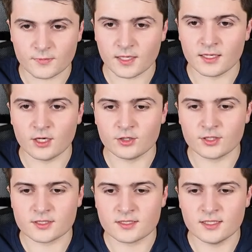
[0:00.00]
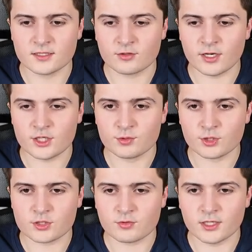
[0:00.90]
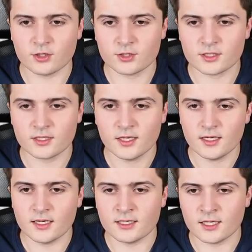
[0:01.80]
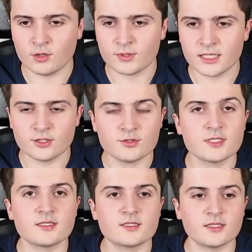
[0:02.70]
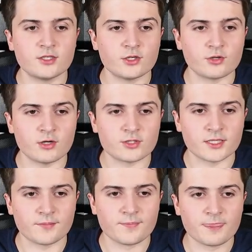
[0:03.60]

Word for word: And now you can see integration was reloaded and now we are using secure routing.